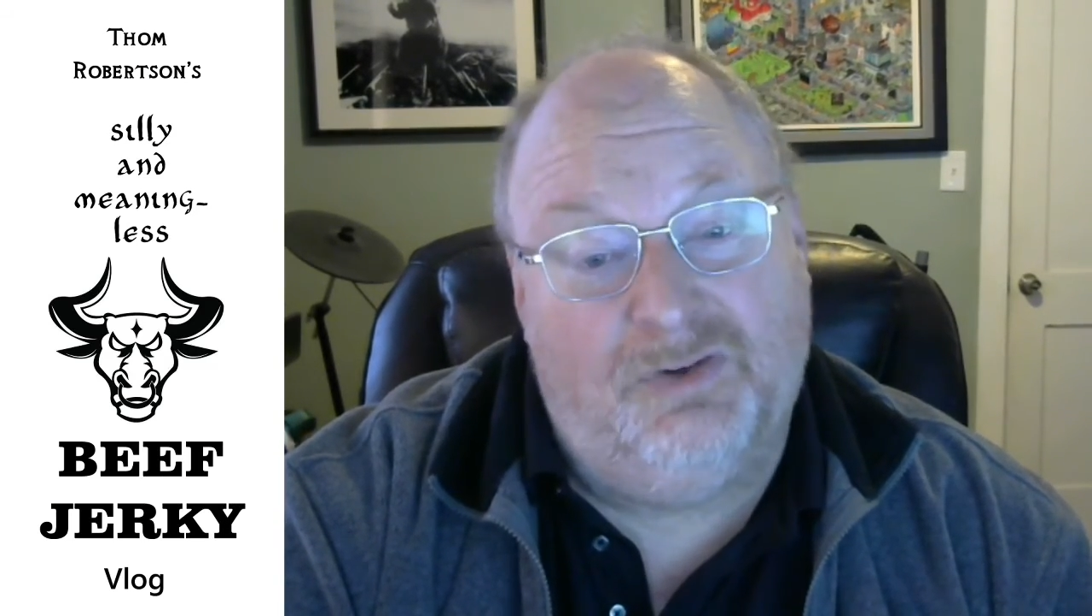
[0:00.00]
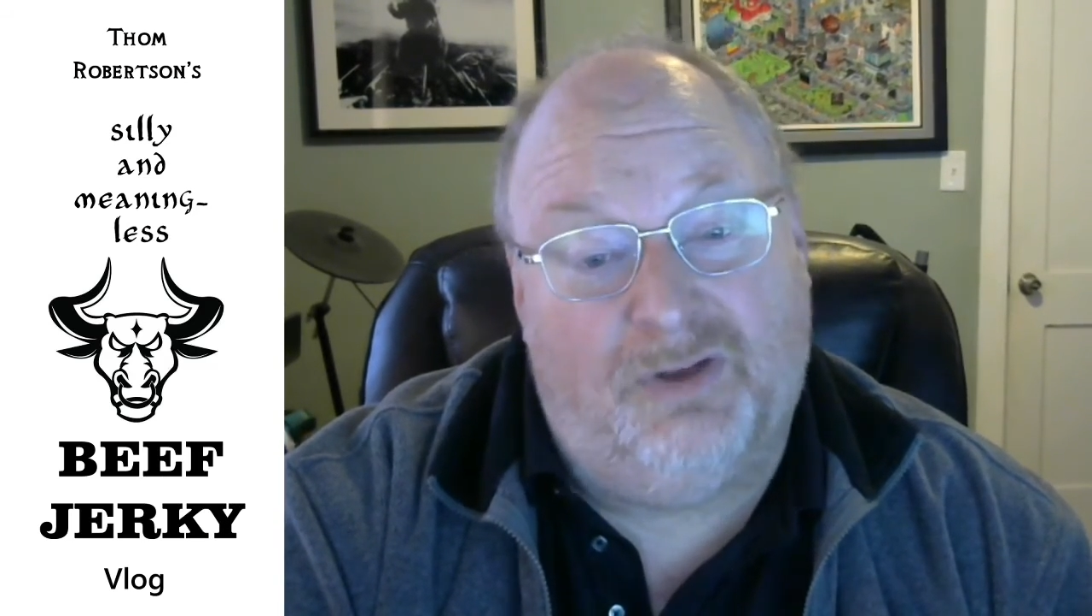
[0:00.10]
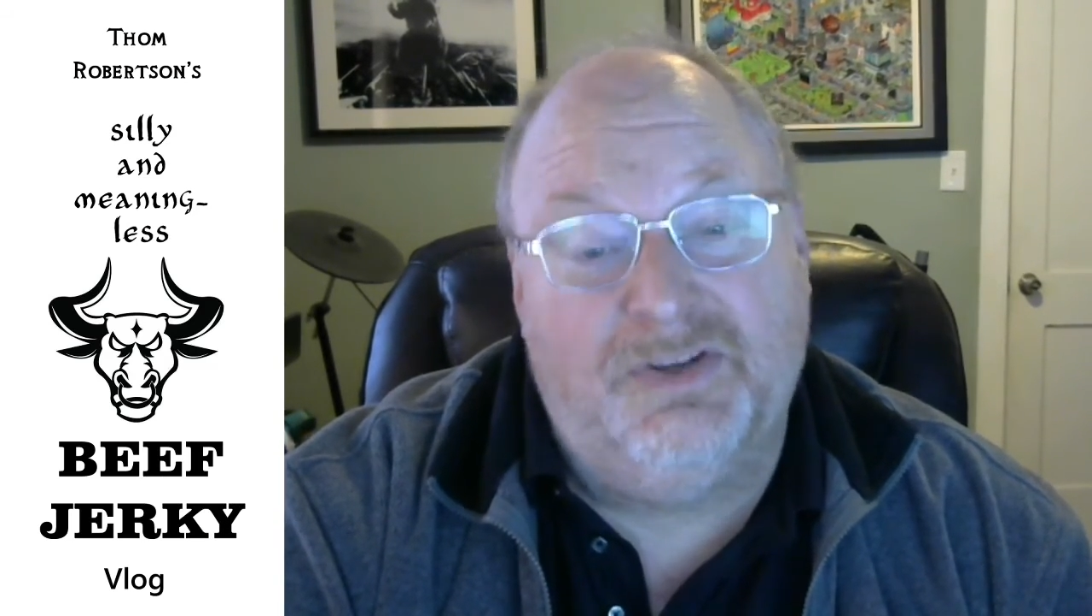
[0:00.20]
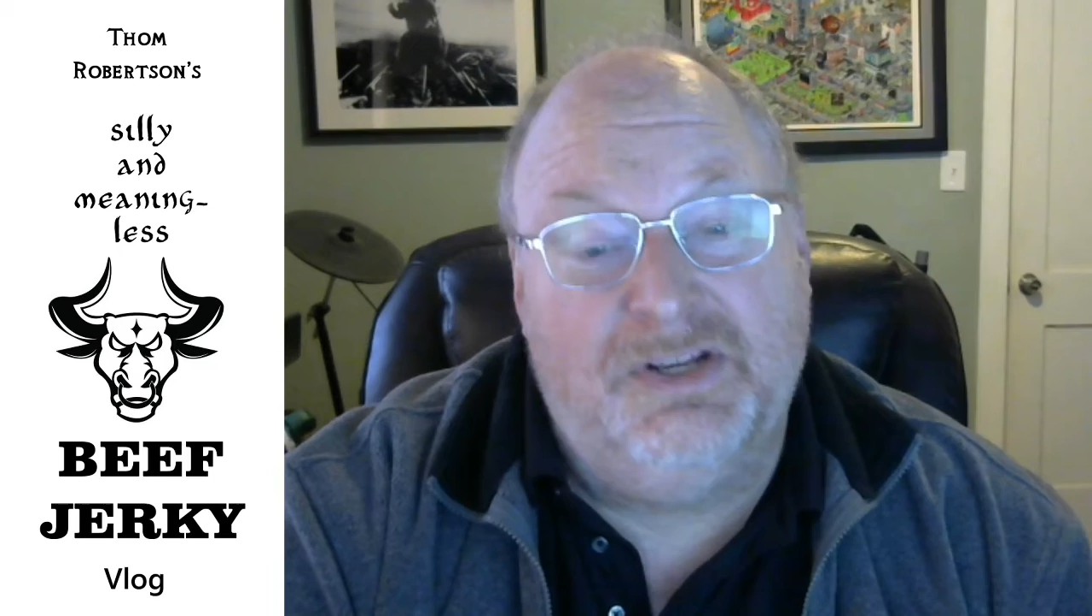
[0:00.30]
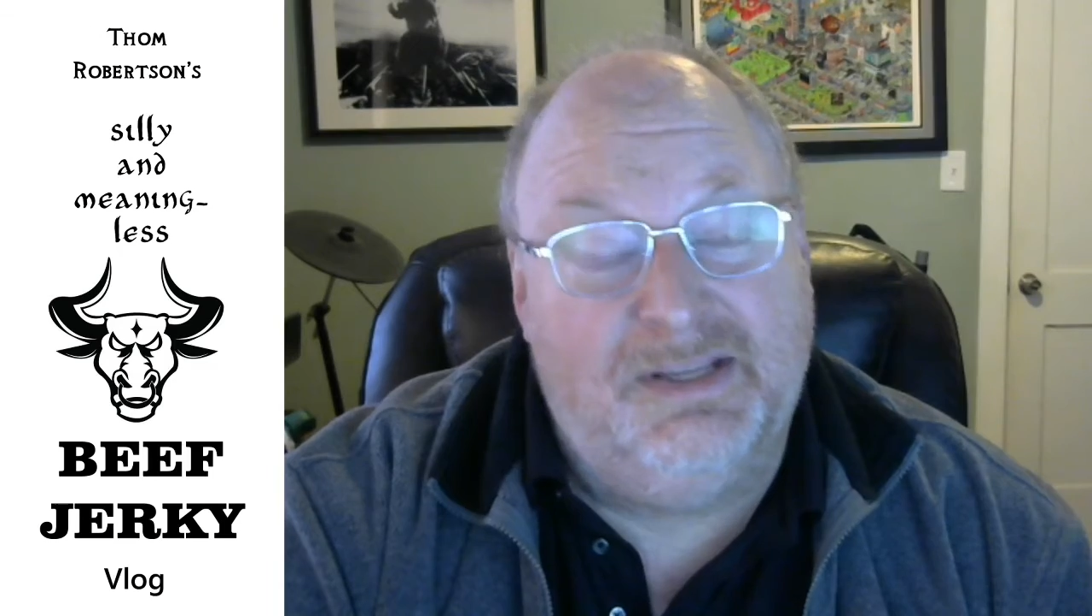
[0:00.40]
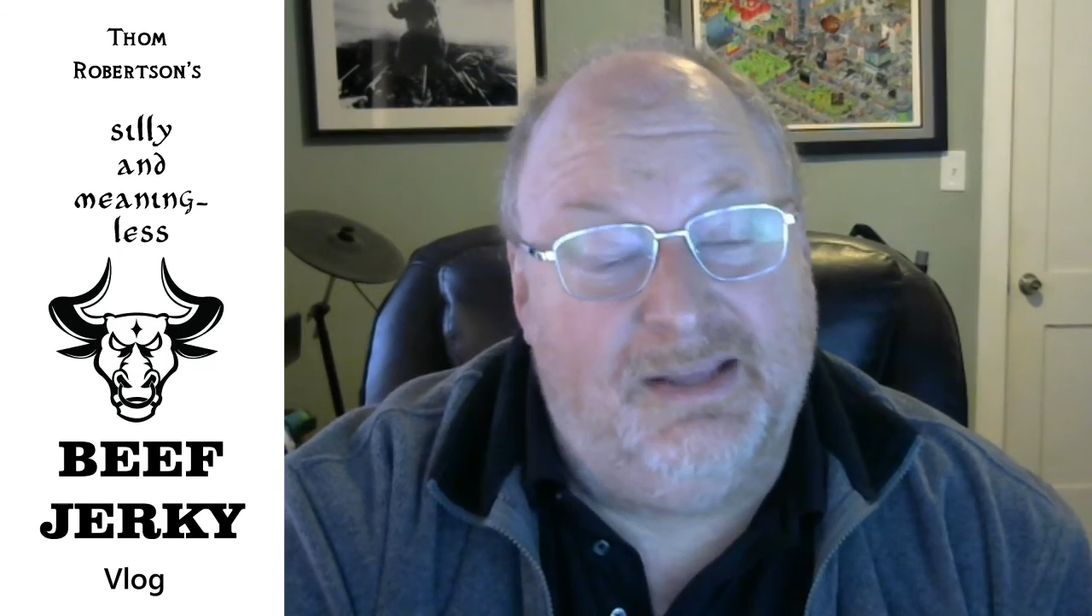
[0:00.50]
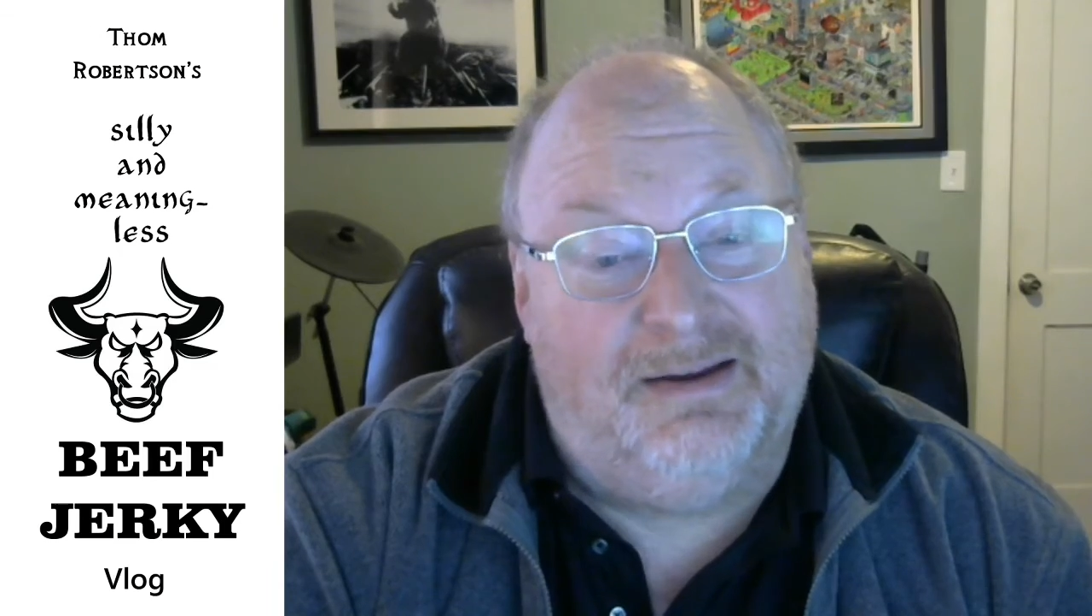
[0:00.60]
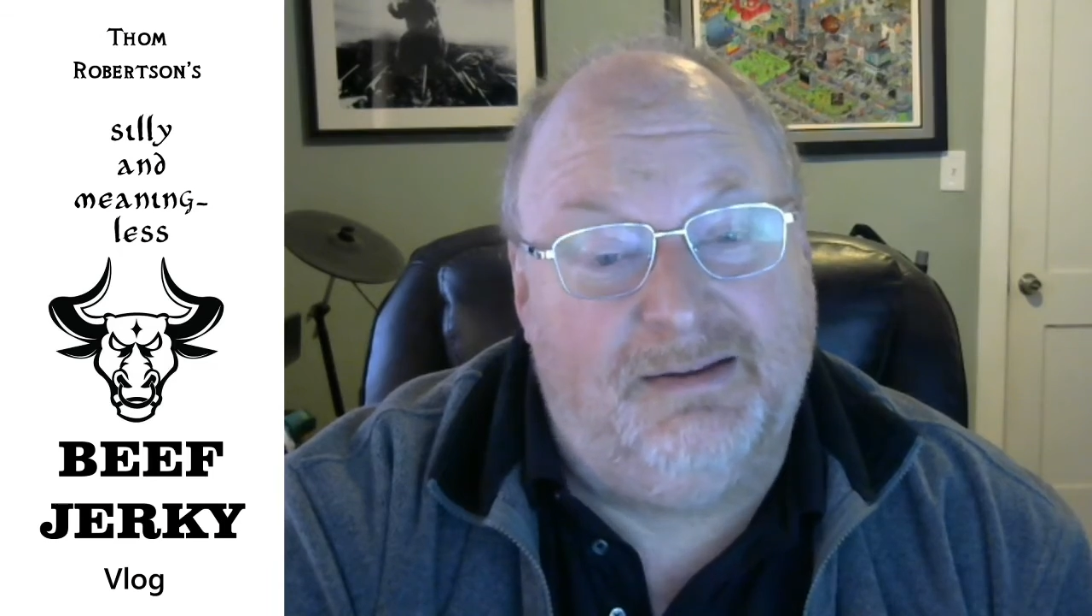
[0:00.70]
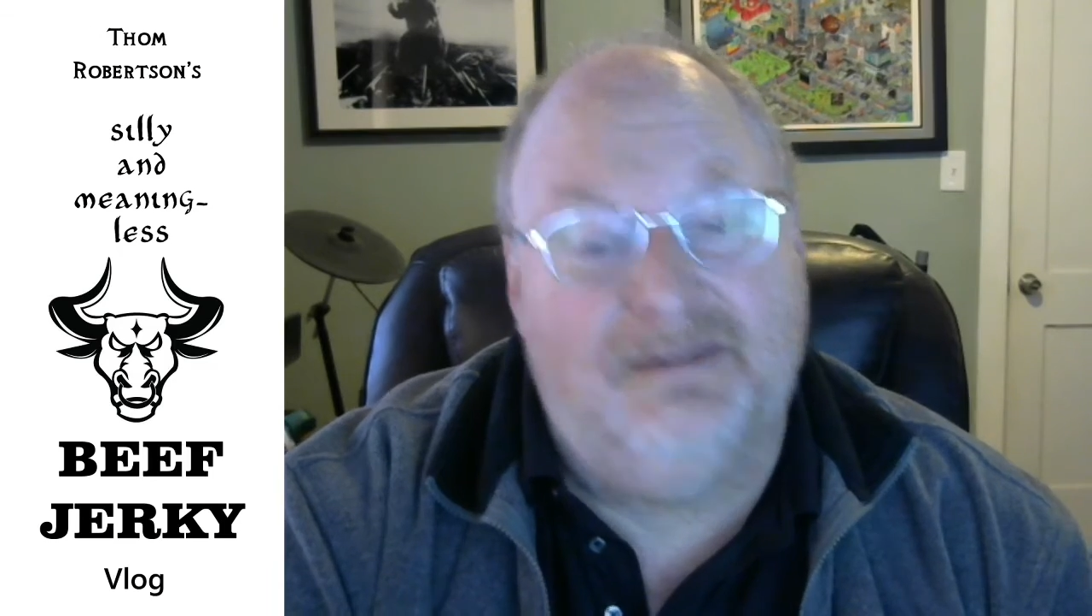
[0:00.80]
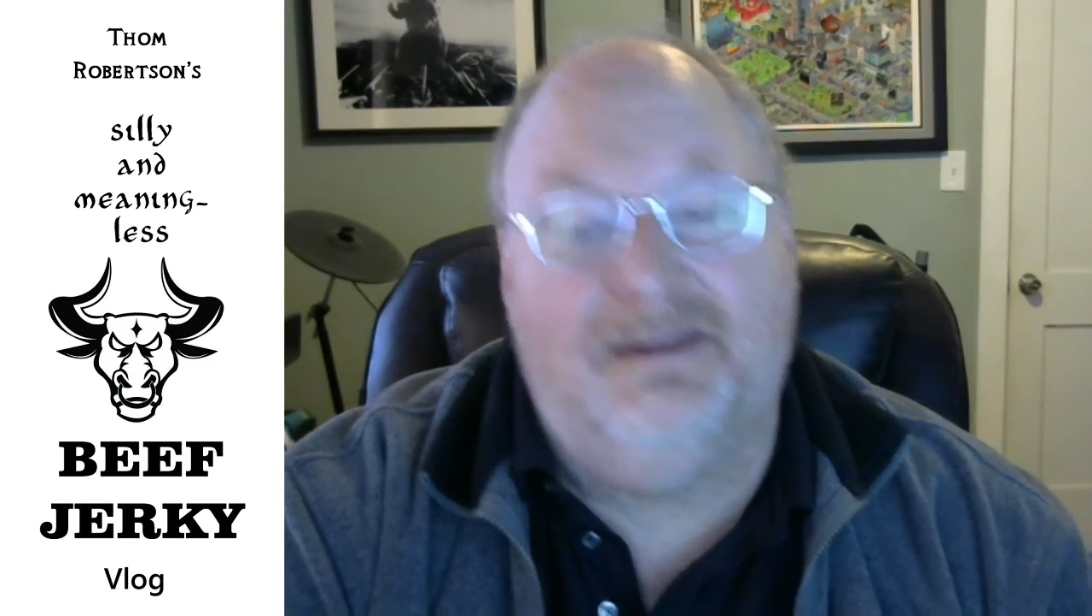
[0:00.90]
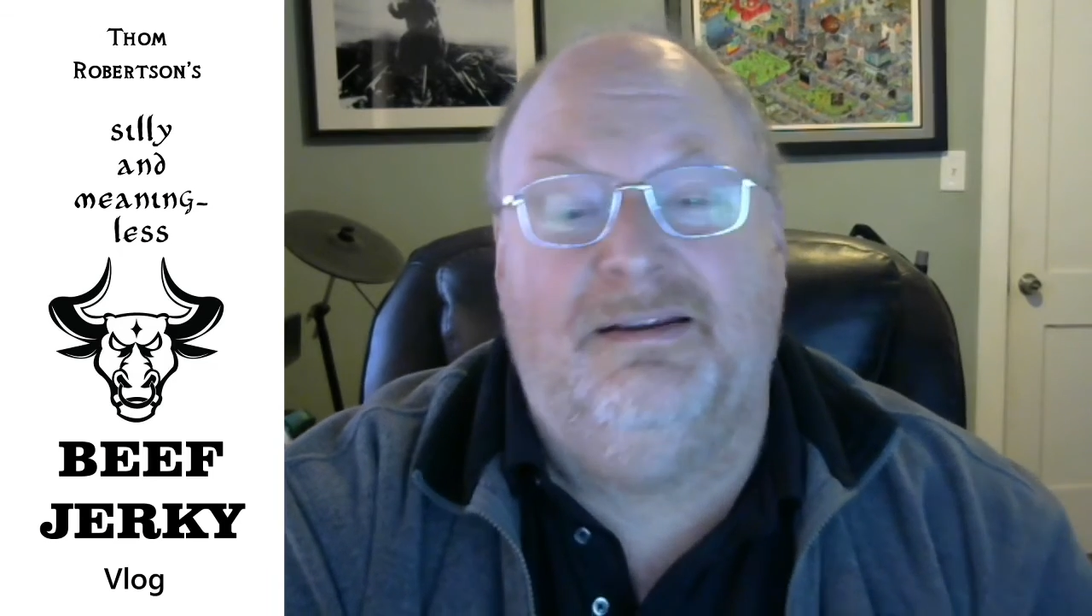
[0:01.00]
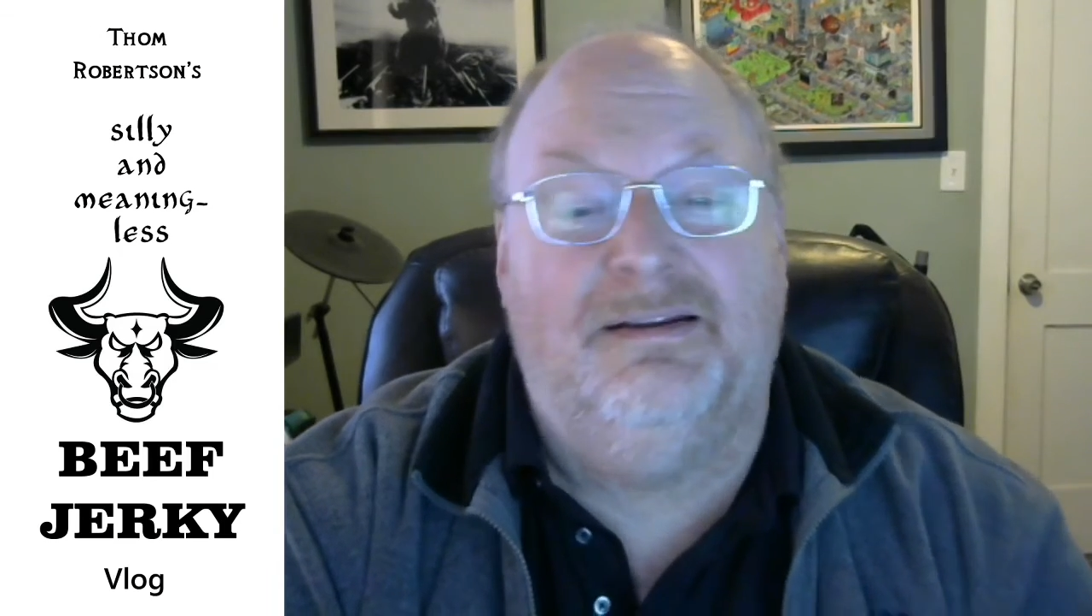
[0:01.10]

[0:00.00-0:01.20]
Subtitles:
often the case,